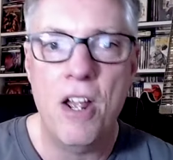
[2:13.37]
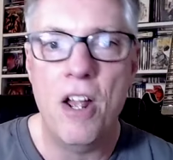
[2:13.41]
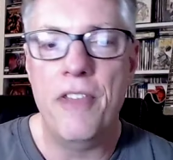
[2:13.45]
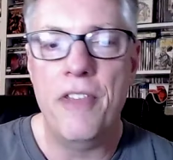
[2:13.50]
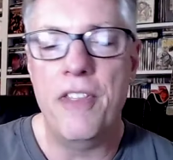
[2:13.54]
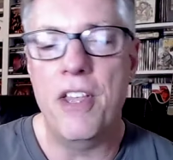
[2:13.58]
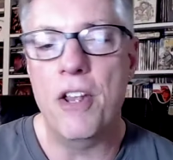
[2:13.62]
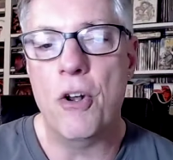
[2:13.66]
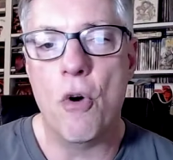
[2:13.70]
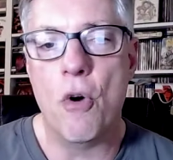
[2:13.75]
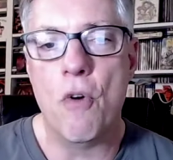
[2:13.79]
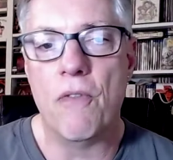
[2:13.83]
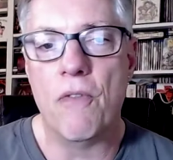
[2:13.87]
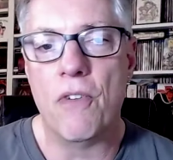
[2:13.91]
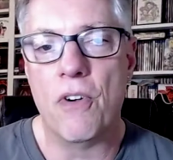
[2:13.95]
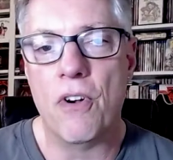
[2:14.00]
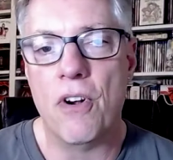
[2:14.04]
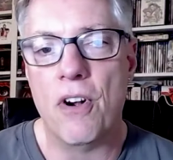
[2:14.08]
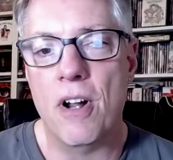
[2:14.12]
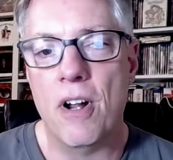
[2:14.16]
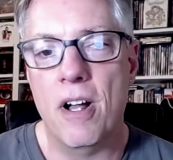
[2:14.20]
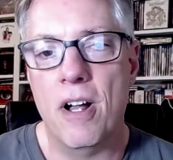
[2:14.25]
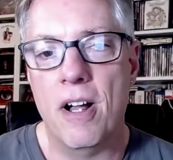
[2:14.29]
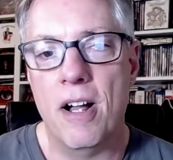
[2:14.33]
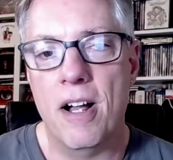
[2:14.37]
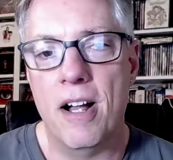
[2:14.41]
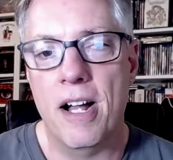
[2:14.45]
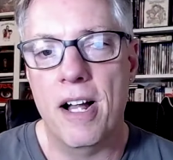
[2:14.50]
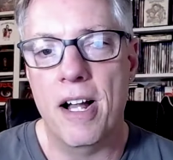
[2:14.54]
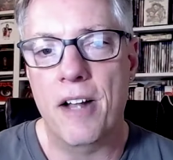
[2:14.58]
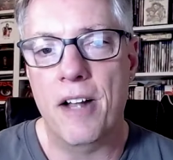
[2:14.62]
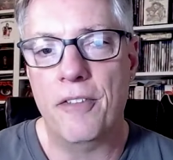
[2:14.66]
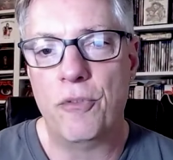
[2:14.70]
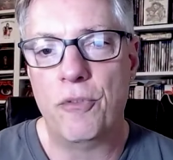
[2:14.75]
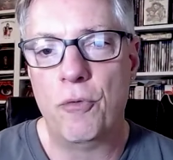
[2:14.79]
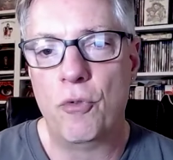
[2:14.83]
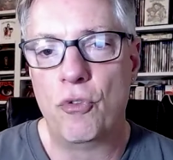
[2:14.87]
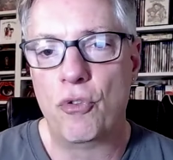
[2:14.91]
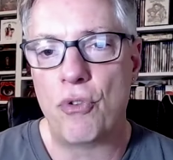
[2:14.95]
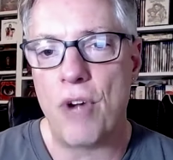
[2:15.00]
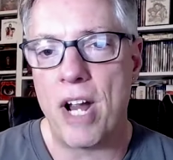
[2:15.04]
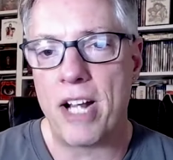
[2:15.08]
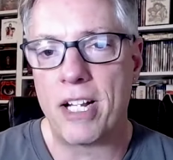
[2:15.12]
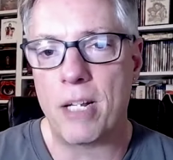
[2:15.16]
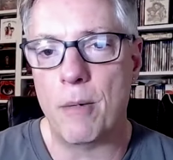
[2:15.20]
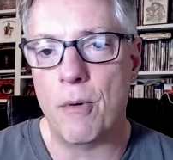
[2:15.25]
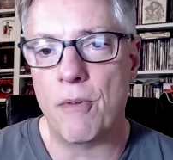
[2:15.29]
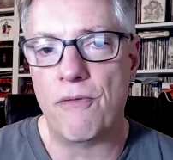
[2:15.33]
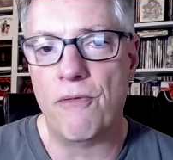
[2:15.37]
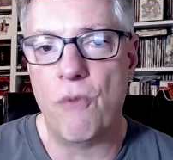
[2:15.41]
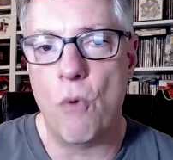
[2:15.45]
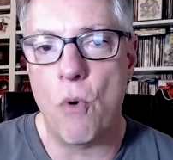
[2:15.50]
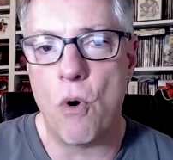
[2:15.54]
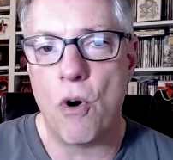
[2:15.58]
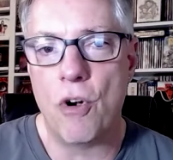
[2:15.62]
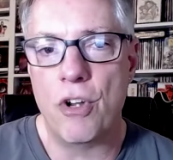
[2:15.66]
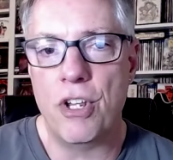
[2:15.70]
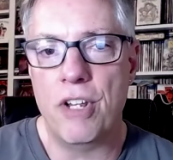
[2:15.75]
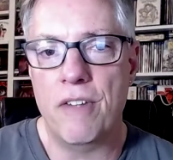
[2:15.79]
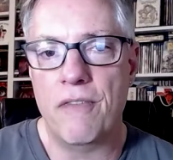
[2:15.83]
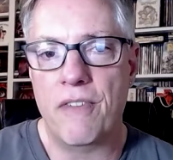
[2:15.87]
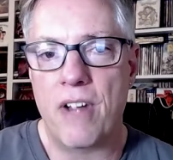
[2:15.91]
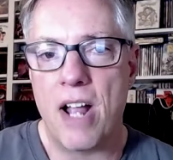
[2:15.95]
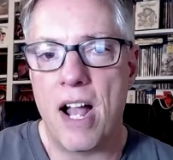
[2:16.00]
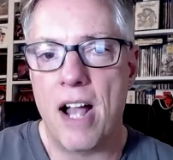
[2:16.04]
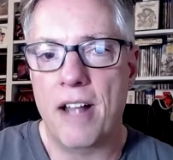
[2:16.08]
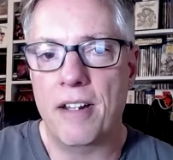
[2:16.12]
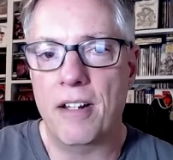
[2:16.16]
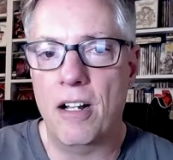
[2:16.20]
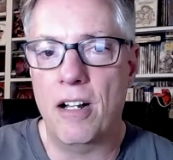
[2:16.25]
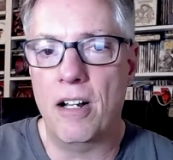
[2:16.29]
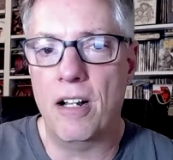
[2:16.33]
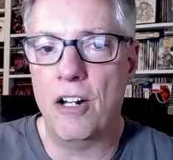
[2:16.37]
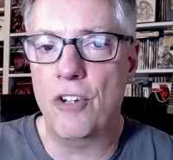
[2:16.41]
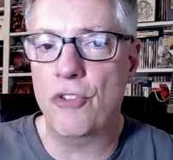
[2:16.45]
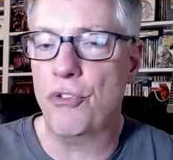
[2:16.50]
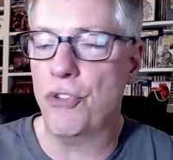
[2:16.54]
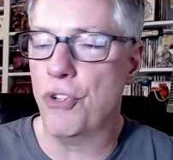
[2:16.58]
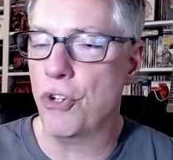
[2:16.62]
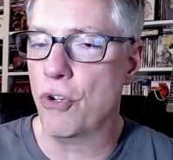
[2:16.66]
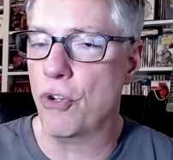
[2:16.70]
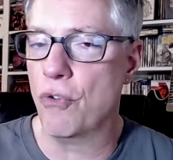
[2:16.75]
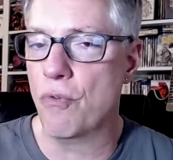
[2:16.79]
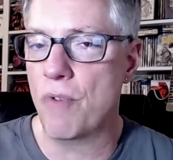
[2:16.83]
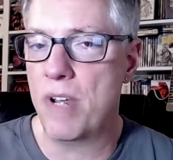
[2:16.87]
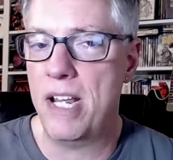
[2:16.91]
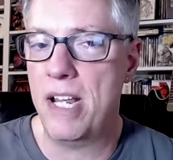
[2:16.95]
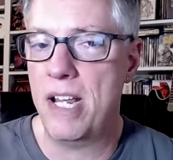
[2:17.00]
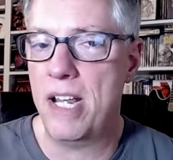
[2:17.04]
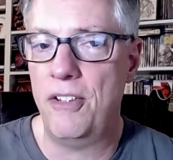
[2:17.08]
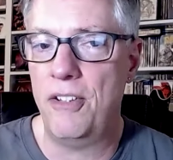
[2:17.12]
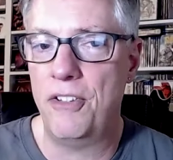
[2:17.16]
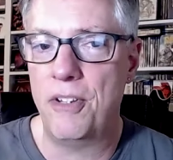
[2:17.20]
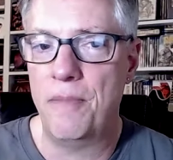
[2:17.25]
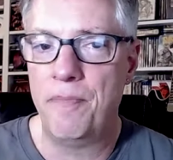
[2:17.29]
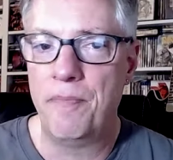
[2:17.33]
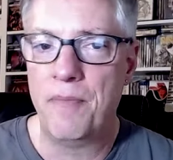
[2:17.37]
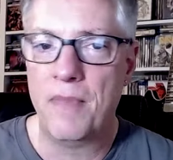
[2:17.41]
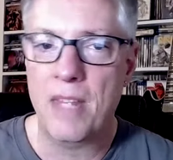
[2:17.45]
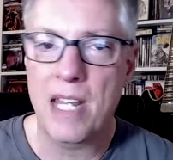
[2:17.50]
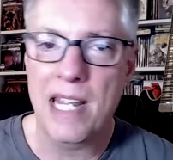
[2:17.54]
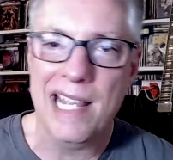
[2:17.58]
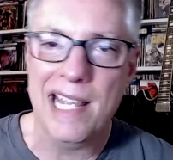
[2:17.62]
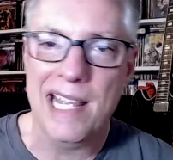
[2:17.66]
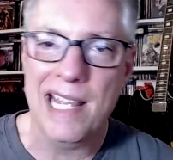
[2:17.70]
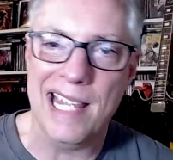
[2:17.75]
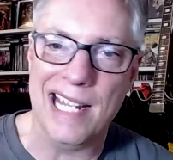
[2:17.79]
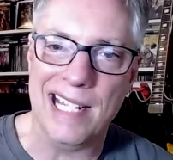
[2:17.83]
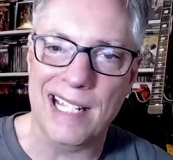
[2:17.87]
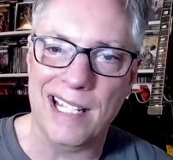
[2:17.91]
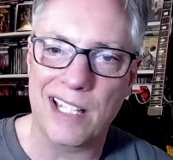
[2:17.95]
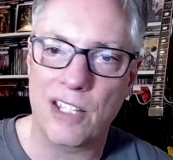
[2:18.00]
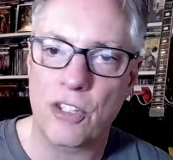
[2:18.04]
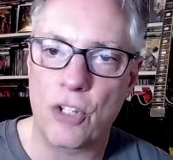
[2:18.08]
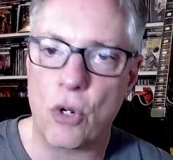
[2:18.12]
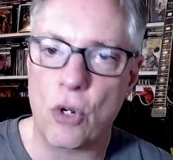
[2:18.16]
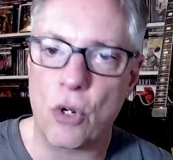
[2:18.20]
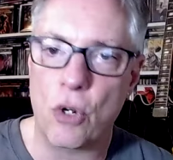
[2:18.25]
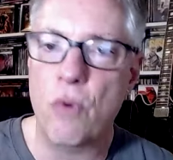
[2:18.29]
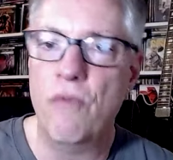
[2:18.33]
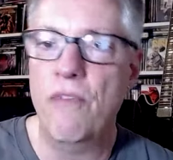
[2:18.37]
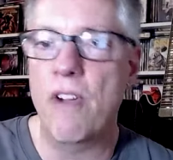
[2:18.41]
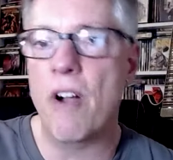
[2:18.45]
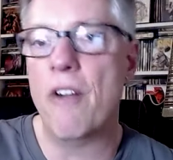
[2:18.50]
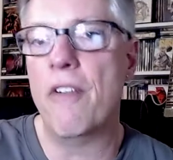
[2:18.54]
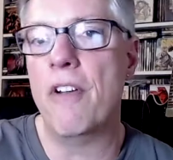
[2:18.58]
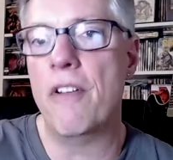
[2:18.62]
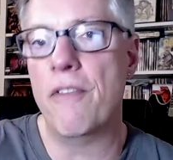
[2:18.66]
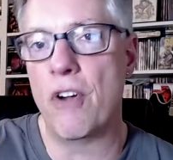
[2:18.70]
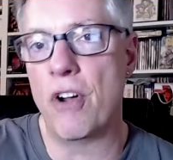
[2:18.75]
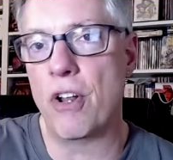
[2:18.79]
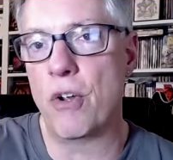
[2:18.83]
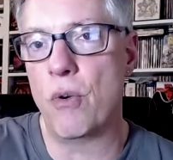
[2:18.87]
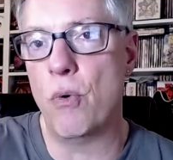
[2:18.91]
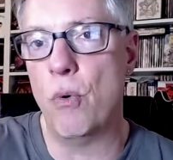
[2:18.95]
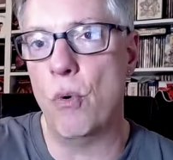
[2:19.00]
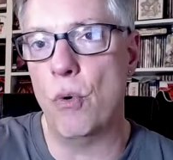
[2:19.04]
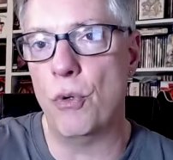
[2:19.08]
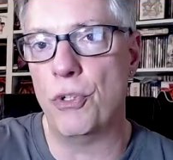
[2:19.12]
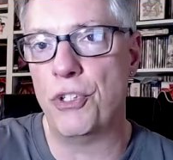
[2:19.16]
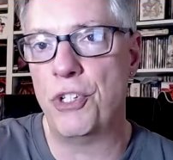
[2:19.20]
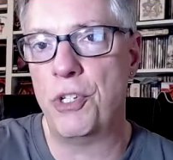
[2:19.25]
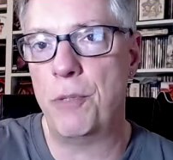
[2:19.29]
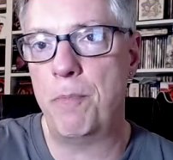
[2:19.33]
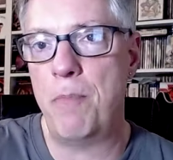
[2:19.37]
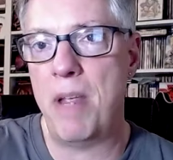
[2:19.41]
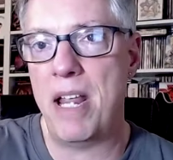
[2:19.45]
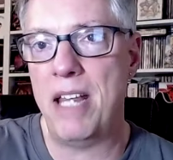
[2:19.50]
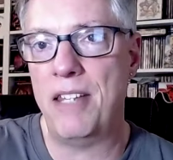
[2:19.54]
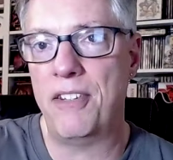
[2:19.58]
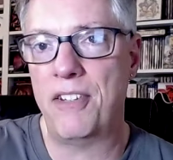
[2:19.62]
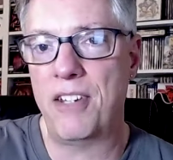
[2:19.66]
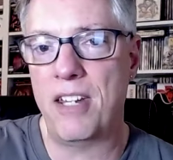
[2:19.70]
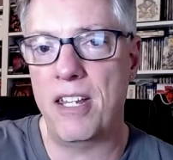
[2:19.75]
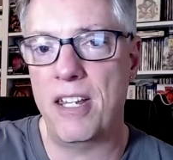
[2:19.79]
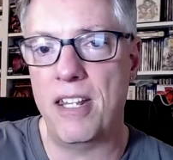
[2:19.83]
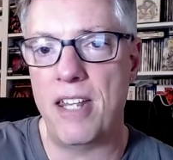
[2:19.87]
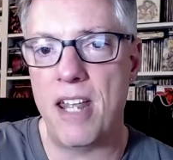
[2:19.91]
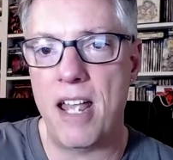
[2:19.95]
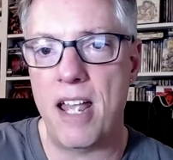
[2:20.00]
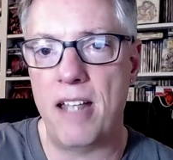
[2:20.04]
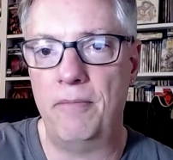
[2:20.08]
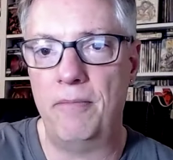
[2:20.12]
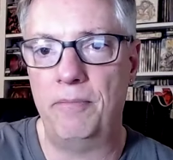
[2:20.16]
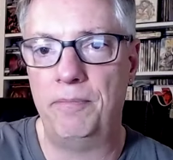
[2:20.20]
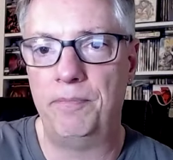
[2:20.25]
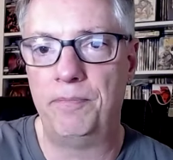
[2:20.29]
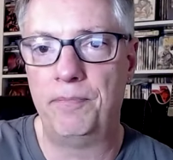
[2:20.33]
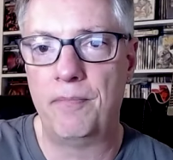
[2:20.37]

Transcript: Then over uh, track number four, you've got 100 Degrees, then the very, very cool Space Cadet.